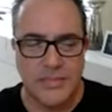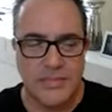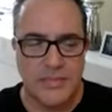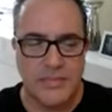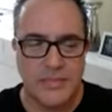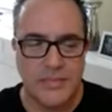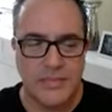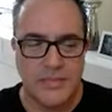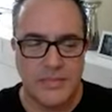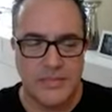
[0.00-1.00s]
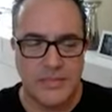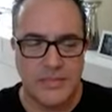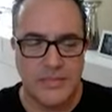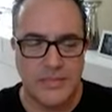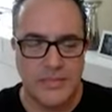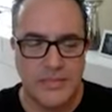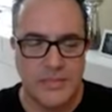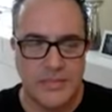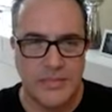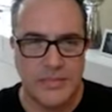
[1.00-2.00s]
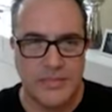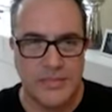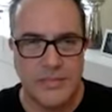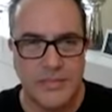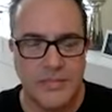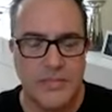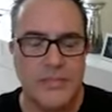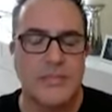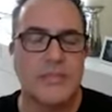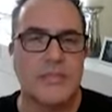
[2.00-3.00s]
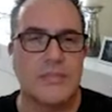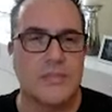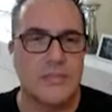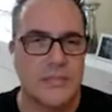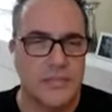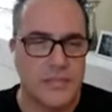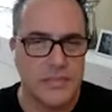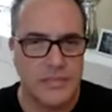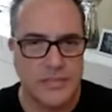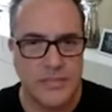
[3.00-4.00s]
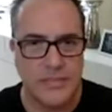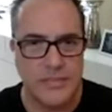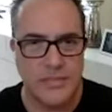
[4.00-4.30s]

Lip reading: This person isn't speaking.